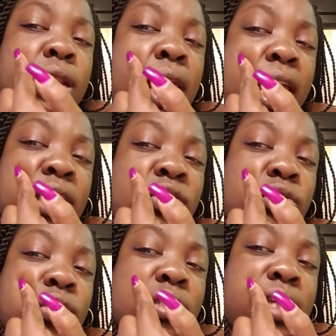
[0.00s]

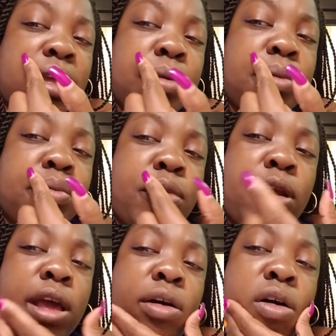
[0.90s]
natural. It's like it
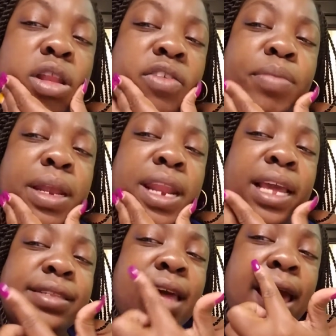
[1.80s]
brought out all of my
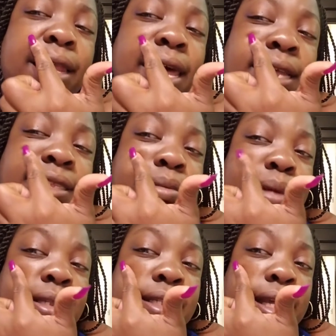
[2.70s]
nice highlights in
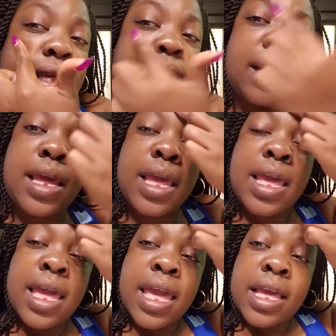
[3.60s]
my skin.
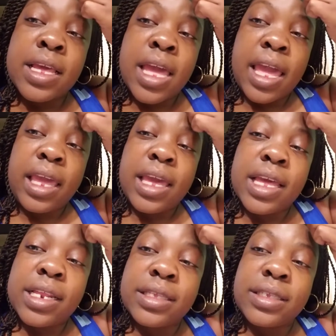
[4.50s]

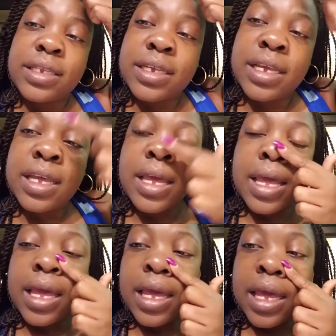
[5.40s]
And
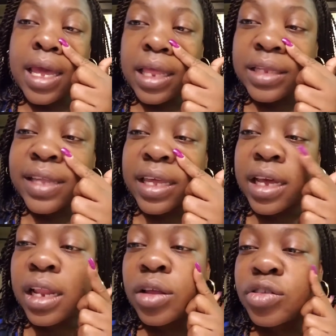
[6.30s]
it looks like
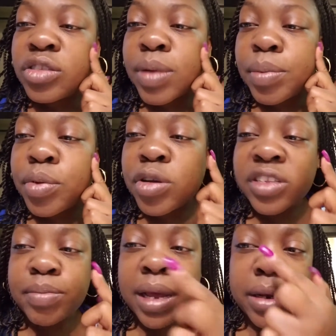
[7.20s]
it closed my pores
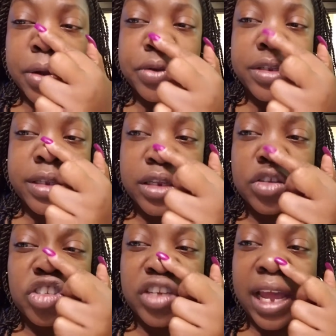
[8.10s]
up. My nose is a
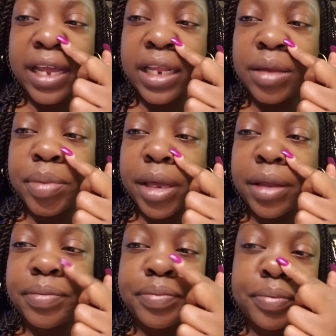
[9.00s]
little shiny,
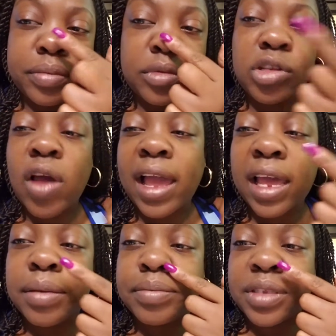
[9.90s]
but, you know, I
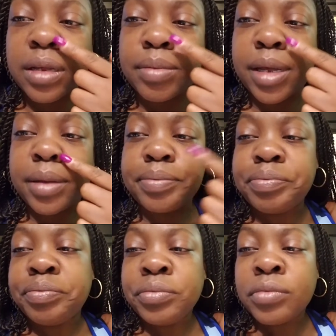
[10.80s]
got some um,
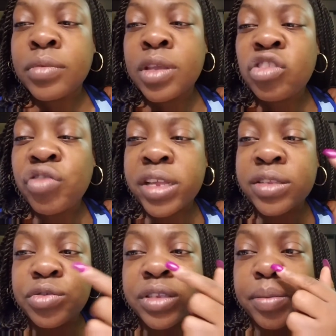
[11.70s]

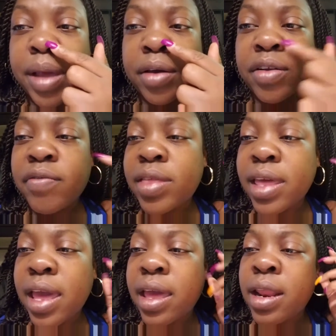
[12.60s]
translucent powder for
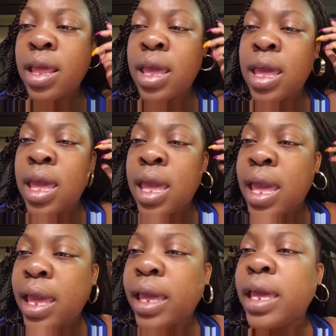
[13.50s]
that.
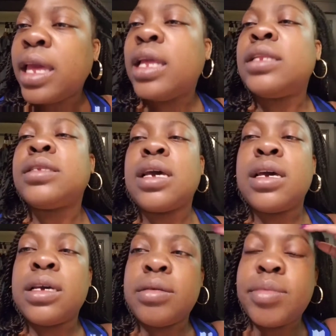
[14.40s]
And,
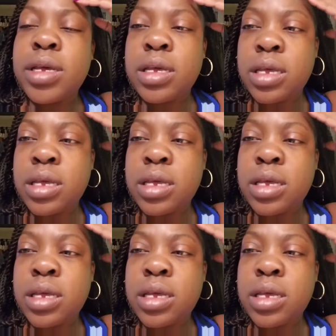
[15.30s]
um,